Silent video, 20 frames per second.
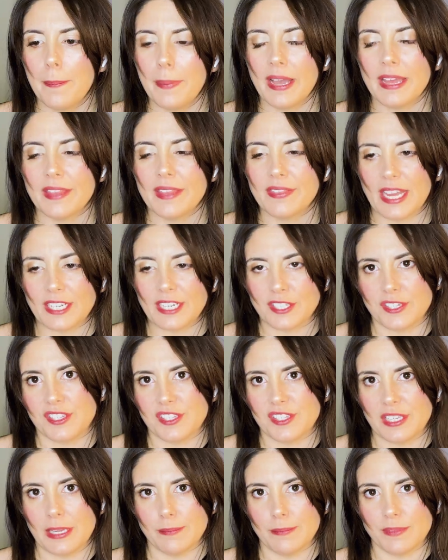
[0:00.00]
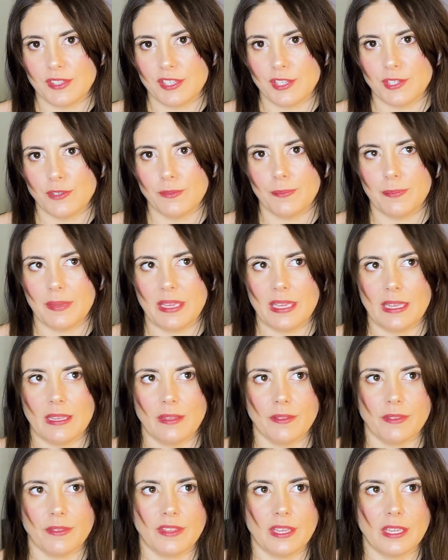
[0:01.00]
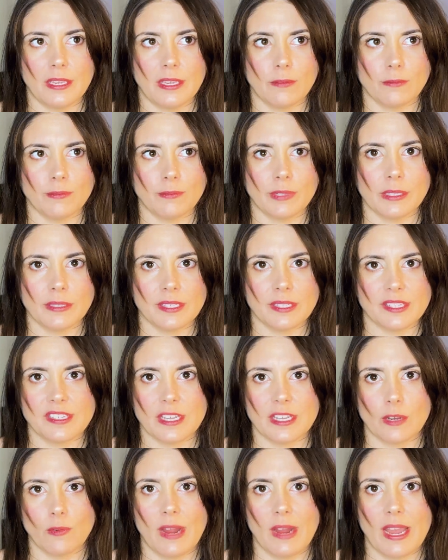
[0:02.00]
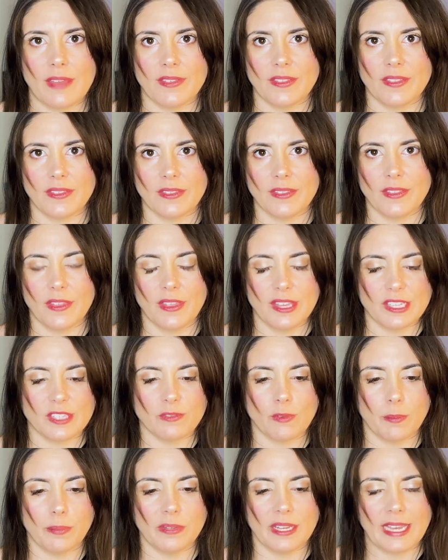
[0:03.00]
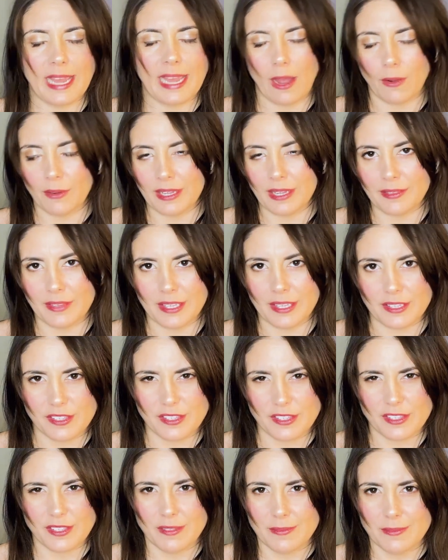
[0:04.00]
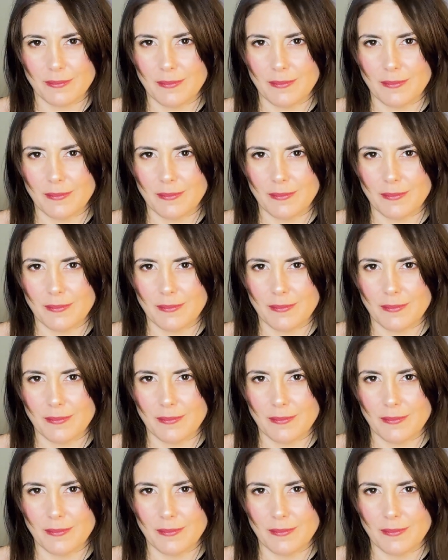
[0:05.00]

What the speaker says: But that just seems to be the realistic way that this will play out in this